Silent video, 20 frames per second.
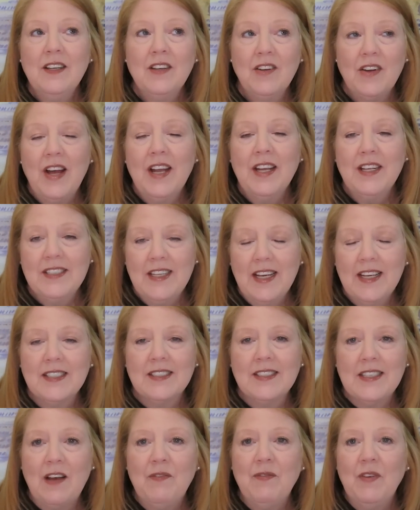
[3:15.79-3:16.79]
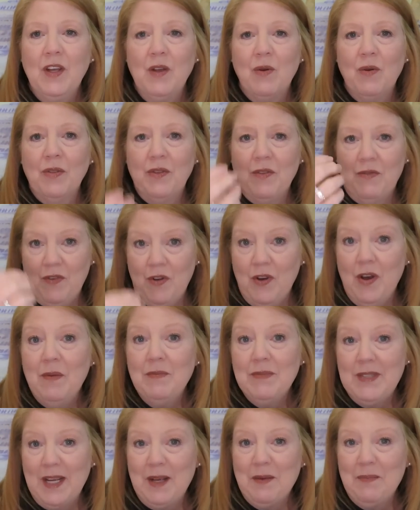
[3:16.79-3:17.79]
You know how you take a selfie, you hold the phone
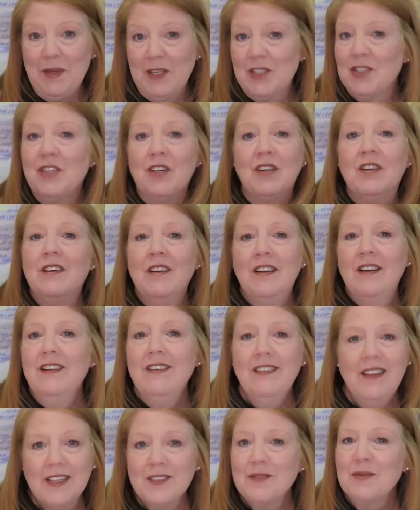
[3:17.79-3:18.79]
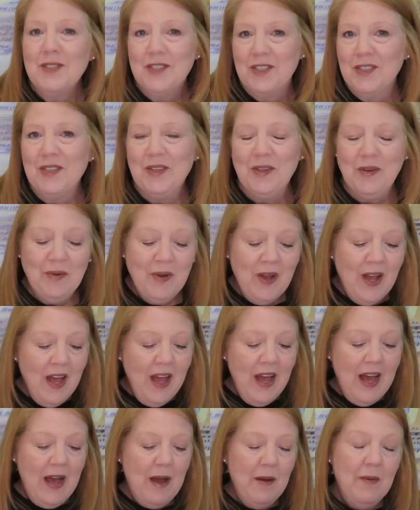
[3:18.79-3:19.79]
up, take a picture. That's what you do.
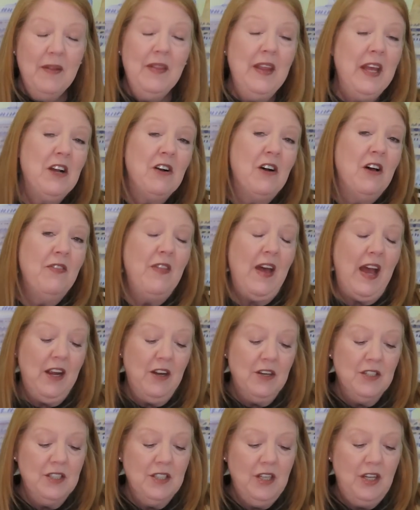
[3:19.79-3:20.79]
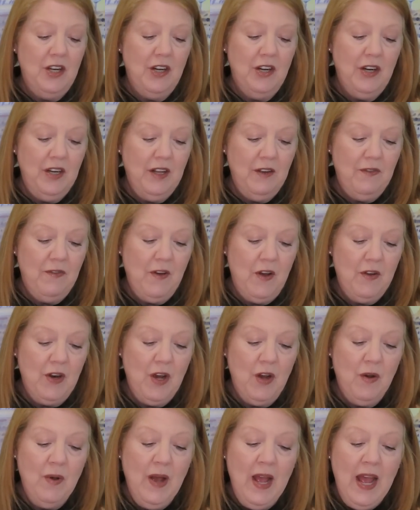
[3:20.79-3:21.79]
And they call that your security
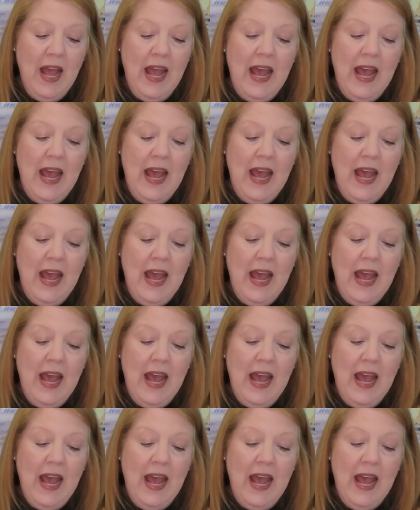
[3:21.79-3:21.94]
photo.